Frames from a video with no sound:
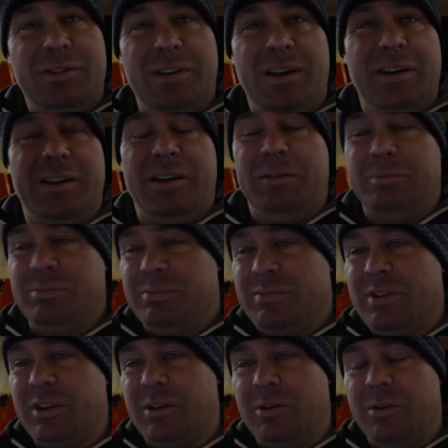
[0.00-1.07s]
Uh,
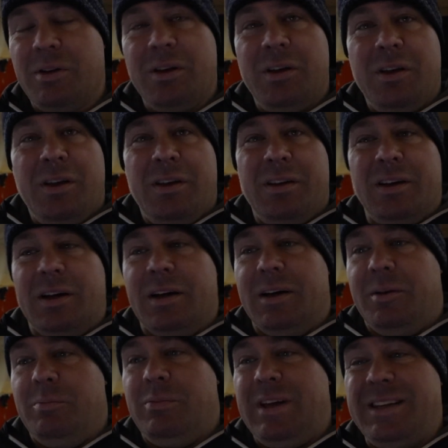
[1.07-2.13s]
so
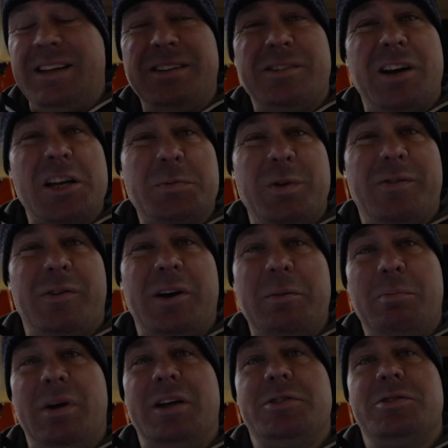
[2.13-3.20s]
um, it didn't cost me very
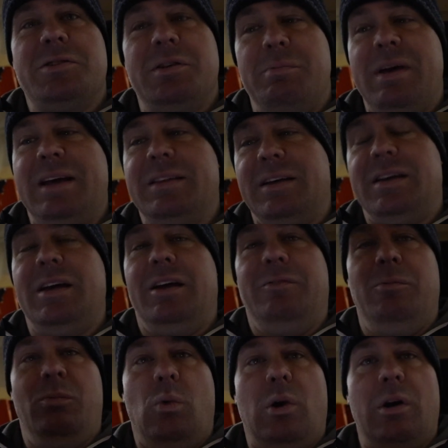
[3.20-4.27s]
much to make the
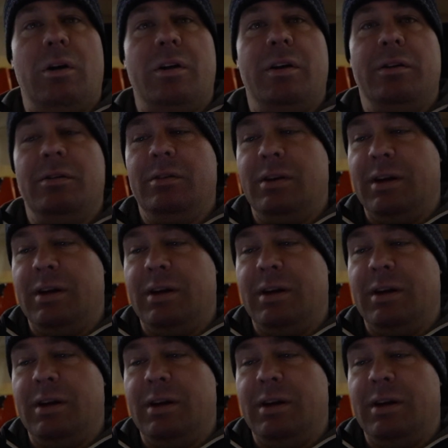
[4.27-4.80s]
kit work.